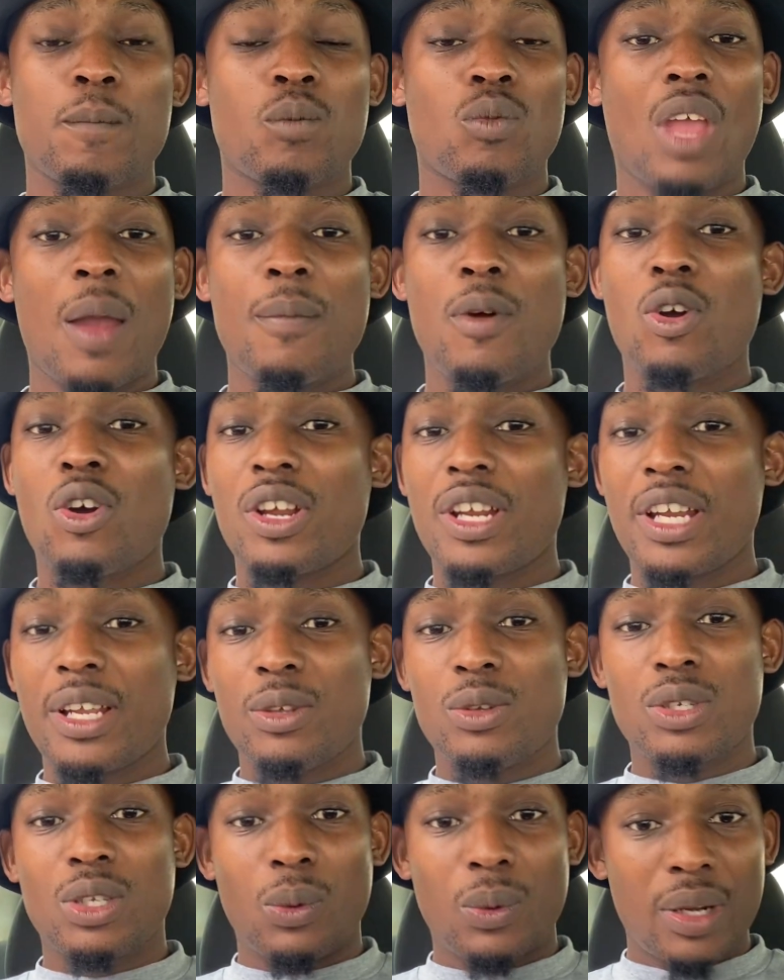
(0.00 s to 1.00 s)
i'm not going to
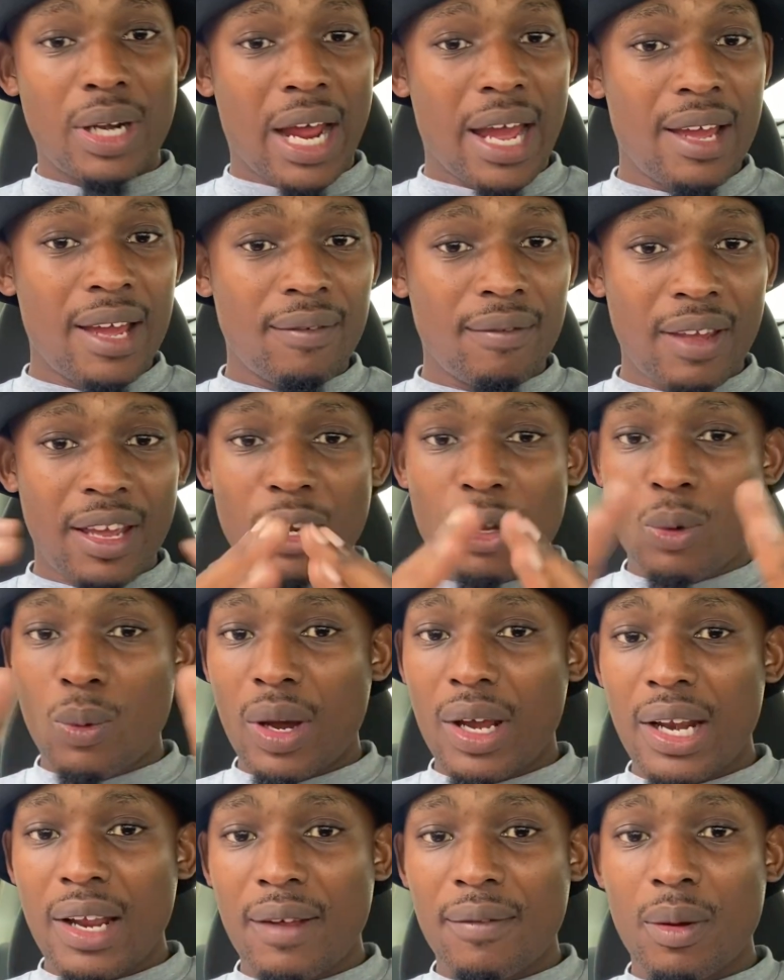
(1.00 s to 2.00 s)
use the word high value
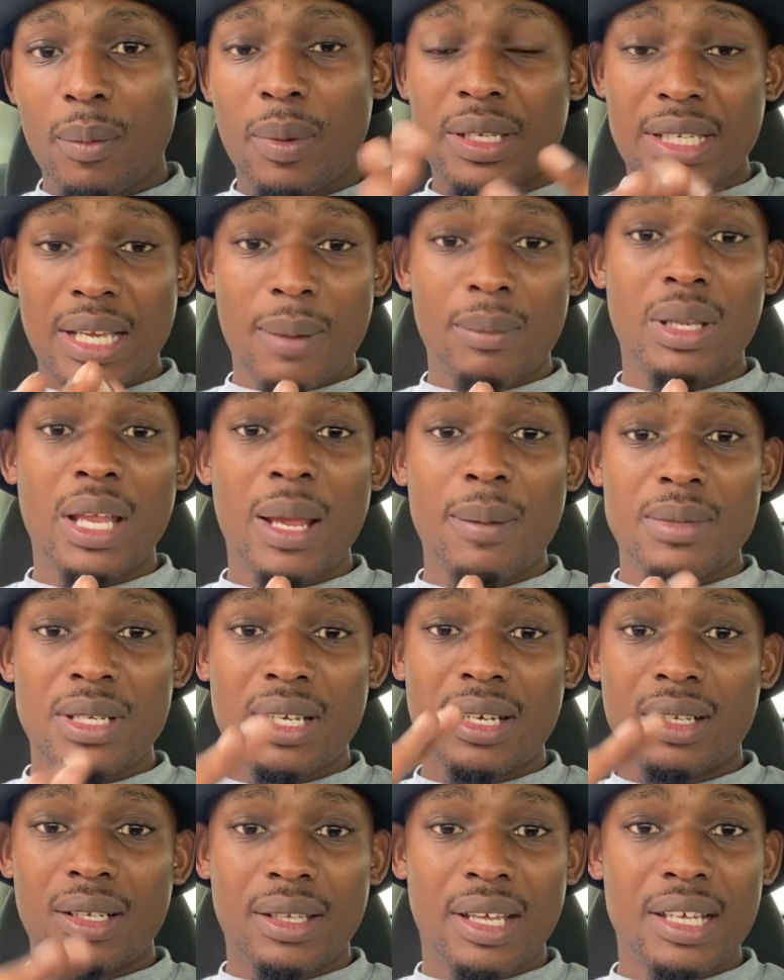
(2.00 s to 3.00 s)
whatever but sometimes a
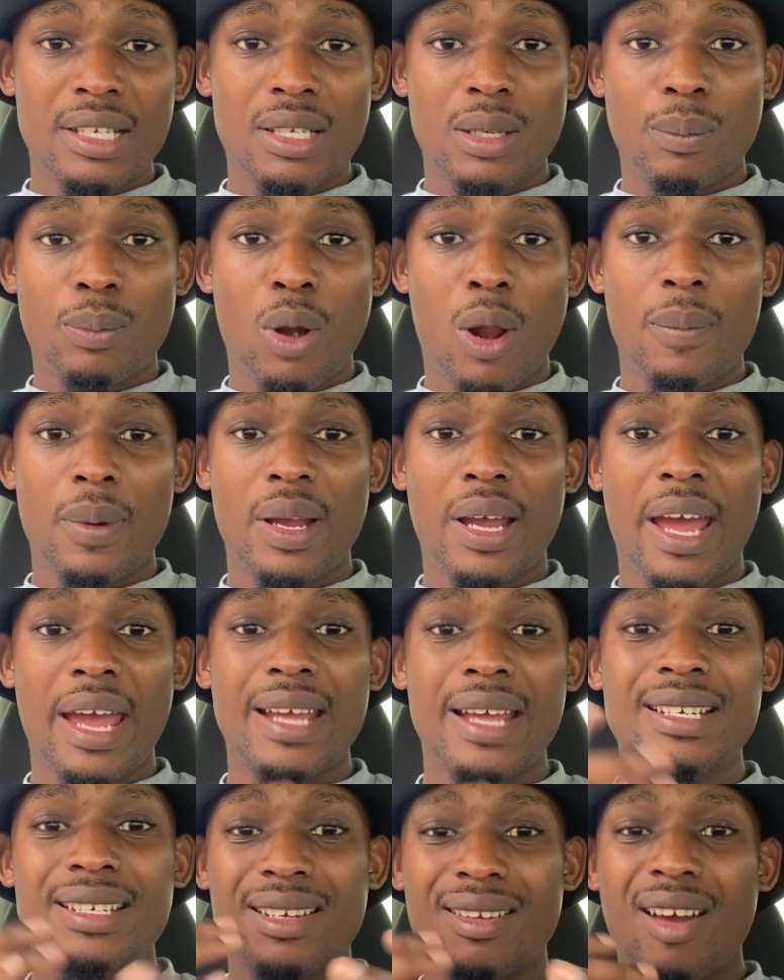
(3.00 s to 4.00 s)
girl gets a proper guy
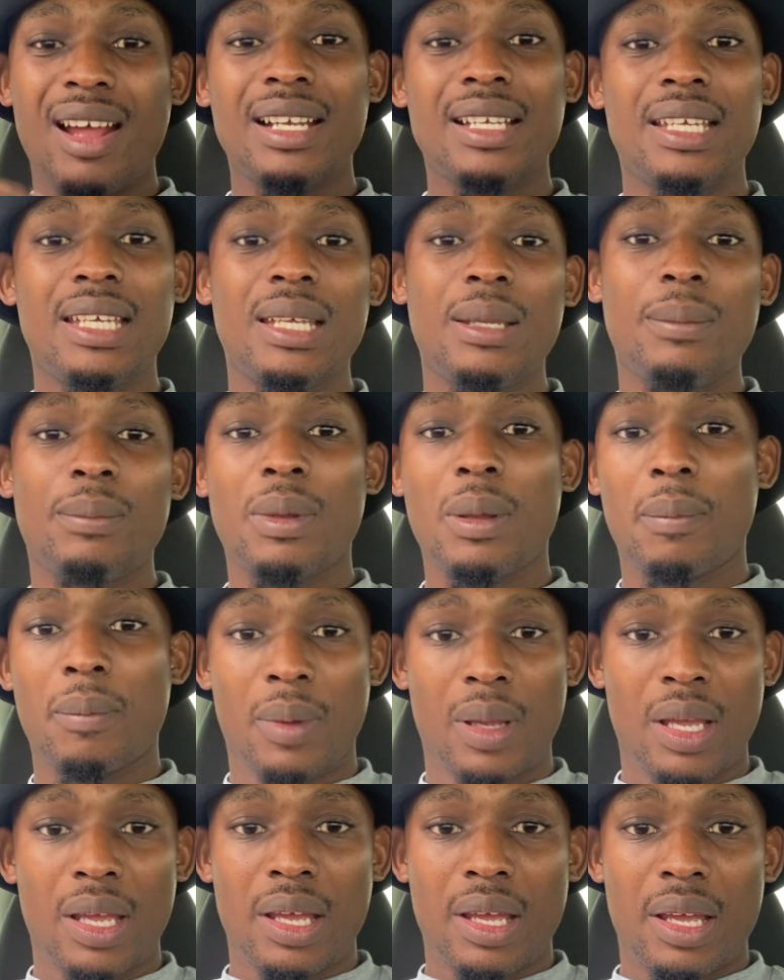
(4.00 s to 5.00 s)
and she can't keep him
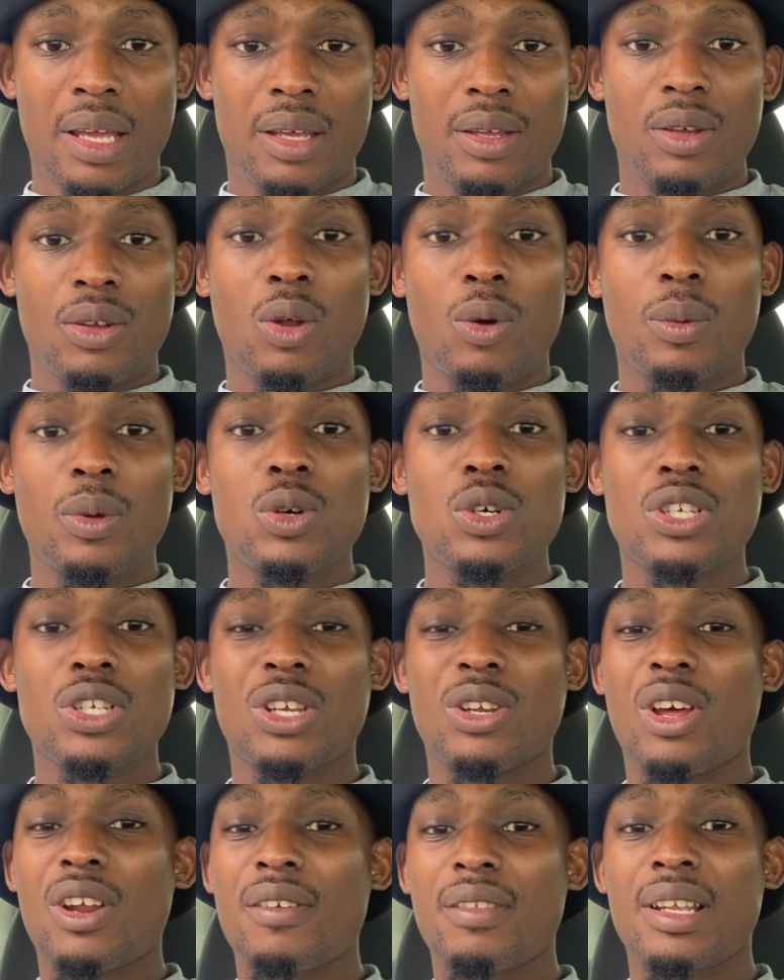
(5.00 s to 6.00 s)
you know because a
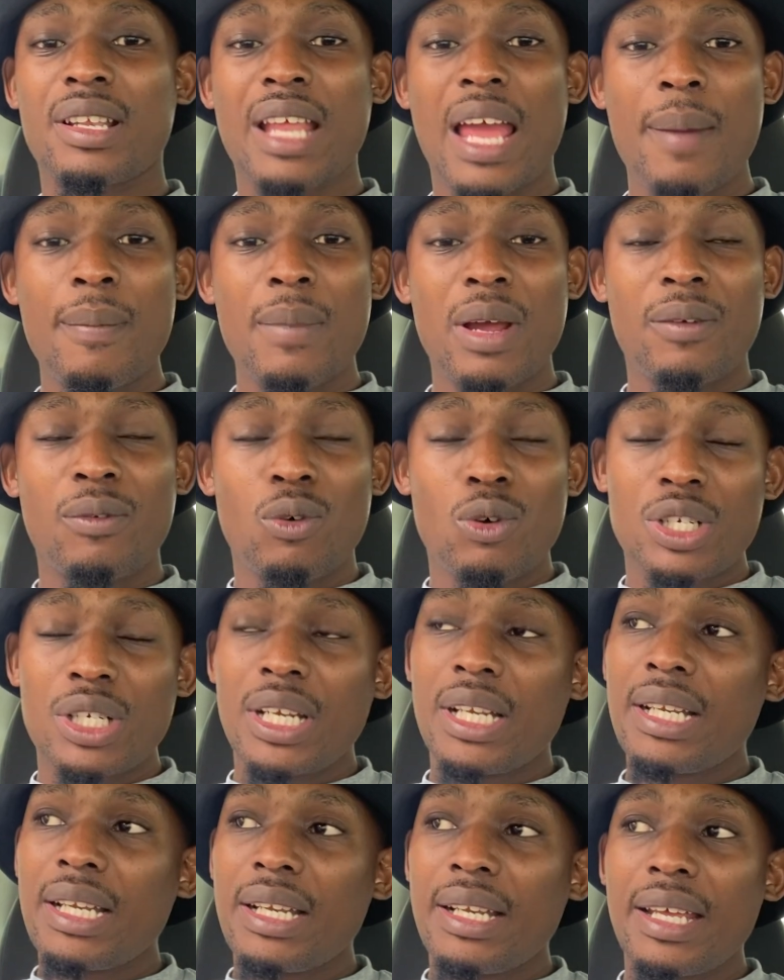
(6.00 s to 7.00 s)
lot of the time
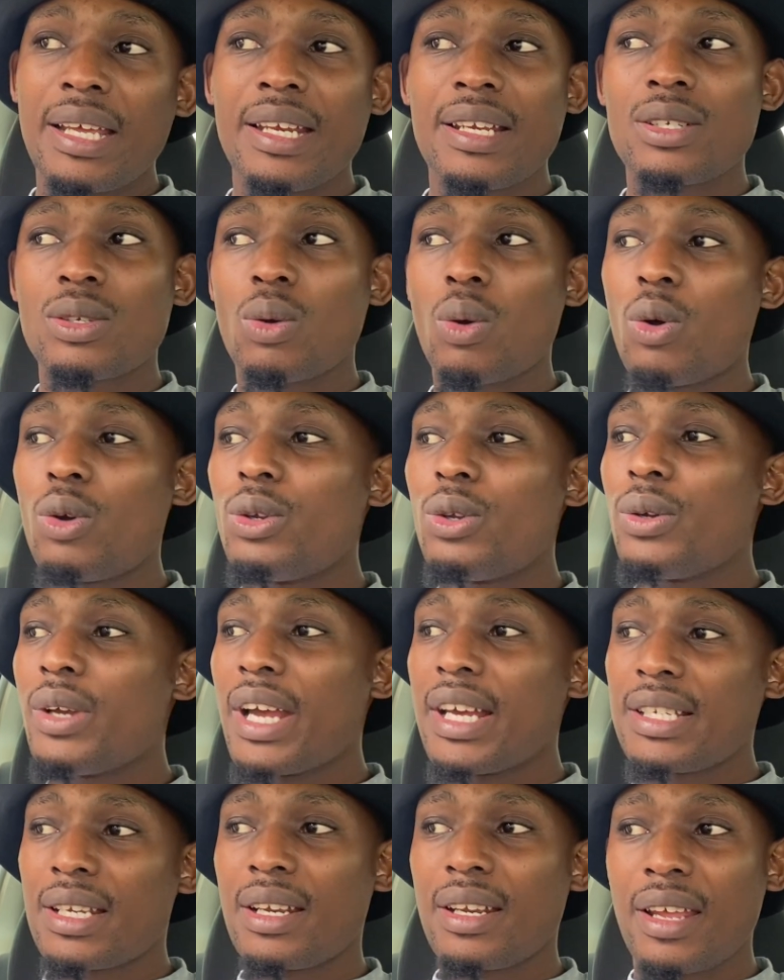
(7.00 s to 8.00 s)
unfortunately ladies all you
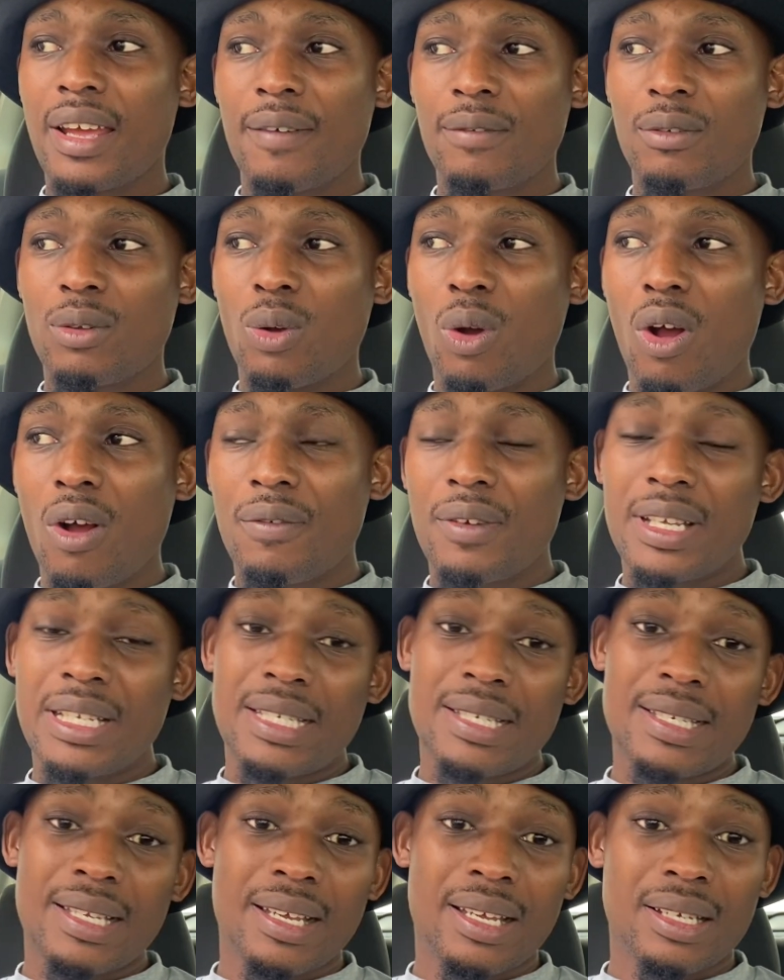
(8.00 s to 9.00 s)
guys really have to offer is
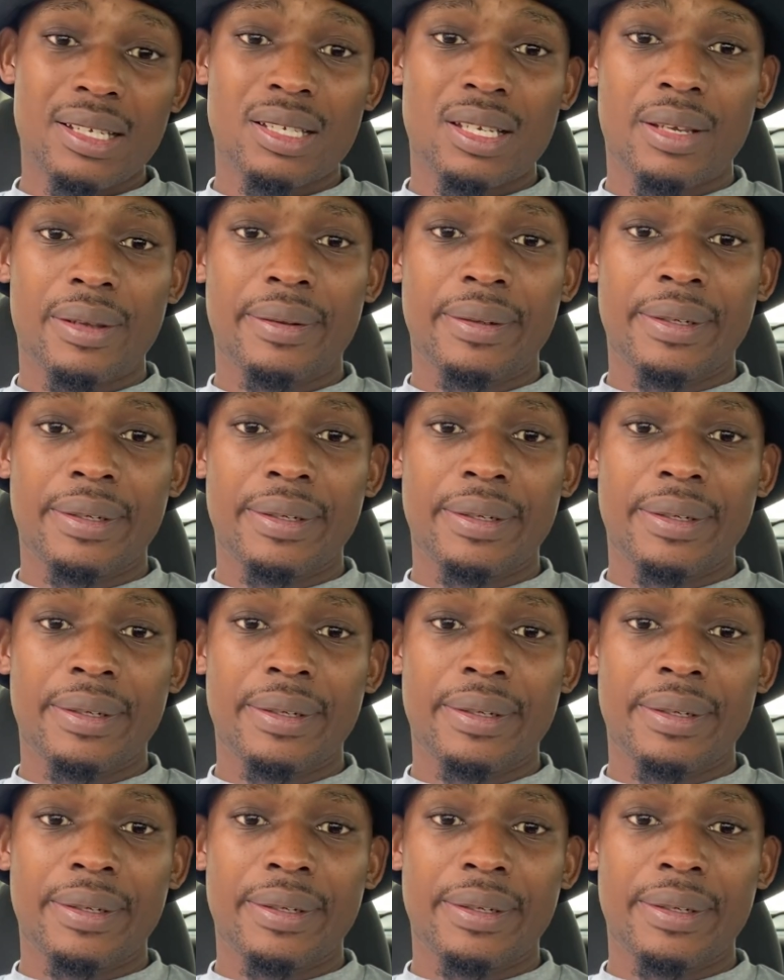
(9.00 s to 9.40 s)
sex